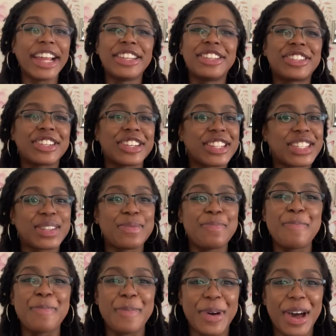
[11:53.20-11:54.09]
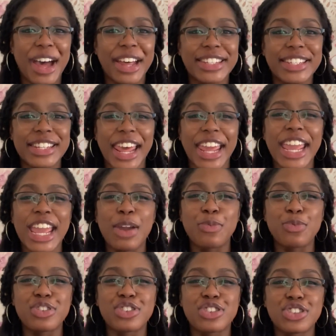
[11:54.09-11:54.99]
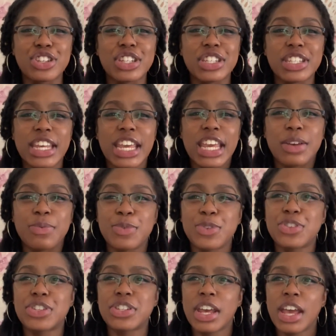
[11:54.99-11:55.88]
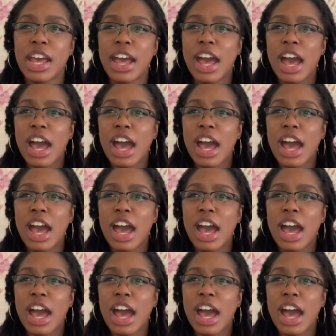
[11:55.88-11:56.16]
just must. Like, it was